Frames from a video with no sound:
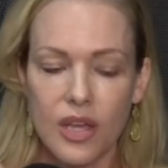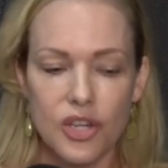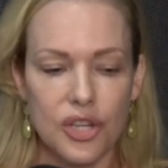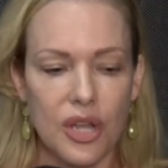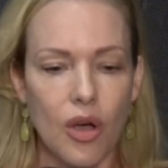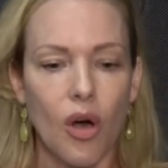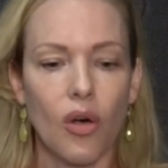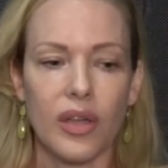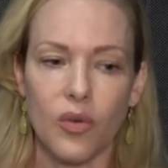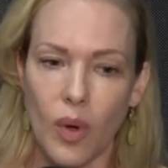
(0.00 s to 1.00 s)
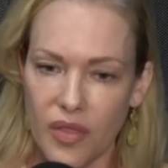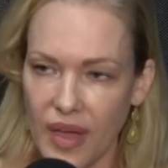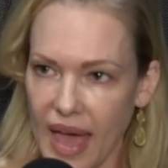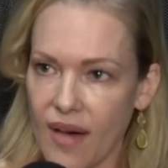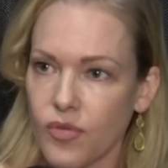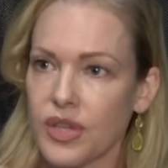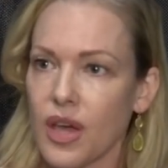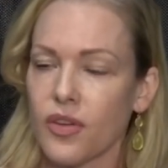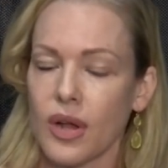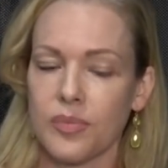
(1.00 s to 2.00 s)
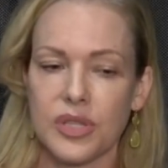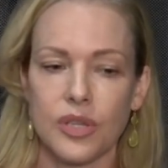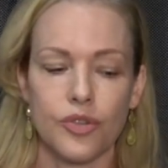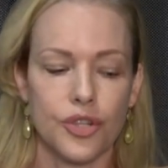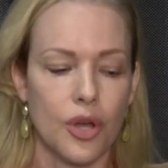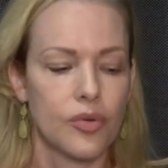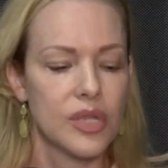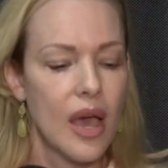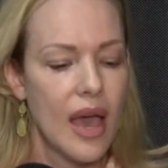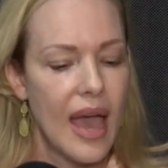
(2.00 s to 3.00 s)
She-Hulk in the way that they have with the other MCU shows.